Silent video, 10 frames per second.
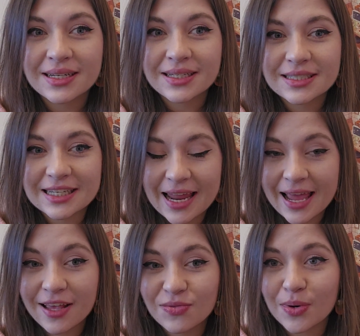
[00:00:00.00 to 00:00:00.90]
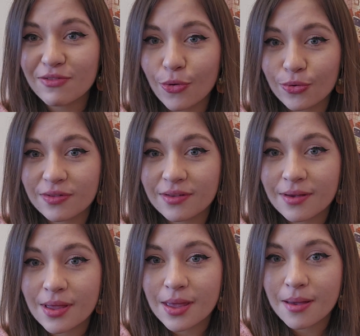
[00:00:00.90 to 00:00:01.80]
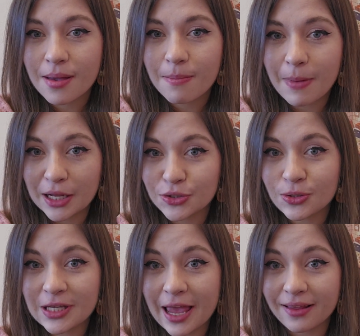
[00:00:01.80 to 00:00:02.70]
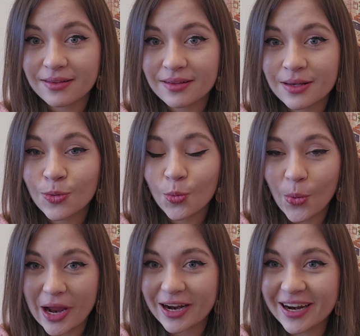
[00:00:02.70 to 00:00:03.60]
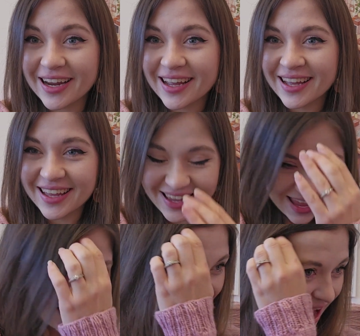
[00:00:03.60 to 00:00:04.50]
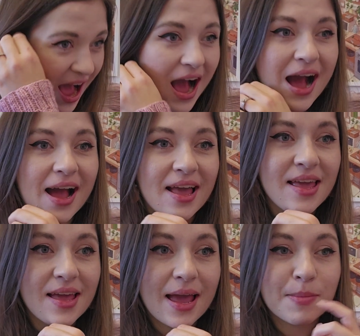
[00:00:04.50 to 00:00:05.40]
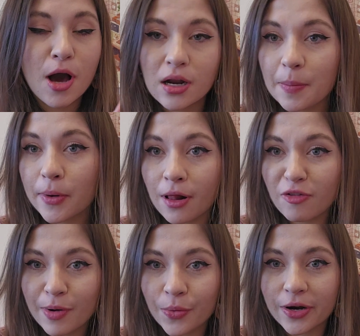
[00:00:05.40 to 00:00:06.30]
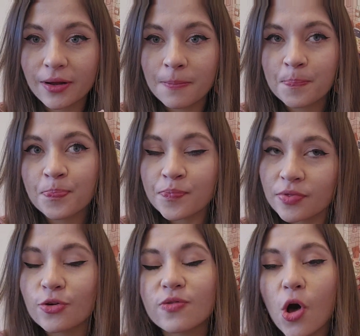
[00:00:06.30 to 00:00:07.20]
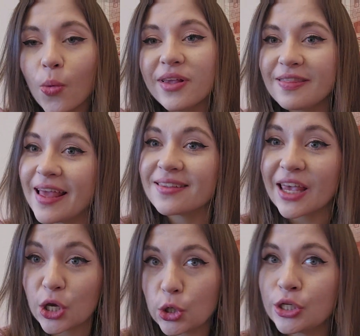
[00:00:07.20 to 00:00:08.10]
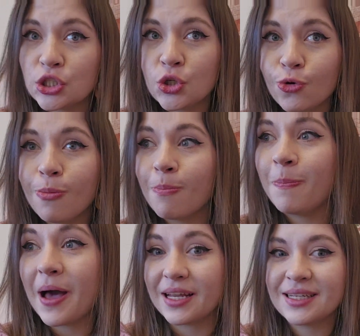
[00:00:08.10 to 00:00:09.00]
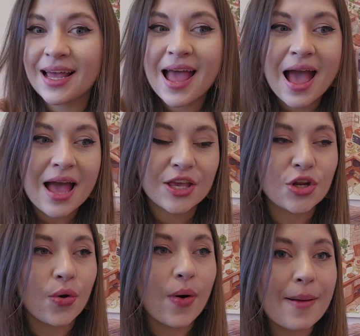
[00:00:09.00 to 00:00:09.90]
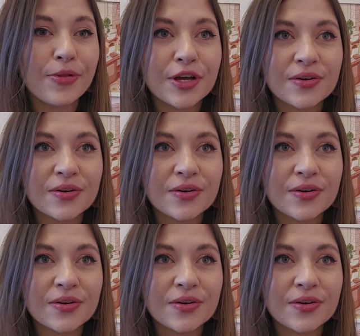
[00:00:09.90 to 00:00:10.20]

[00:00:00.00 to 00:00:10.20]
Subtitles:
Today is one of those magical days where I am caught up on all of my work. There's always things I could do, but you know, I'm looking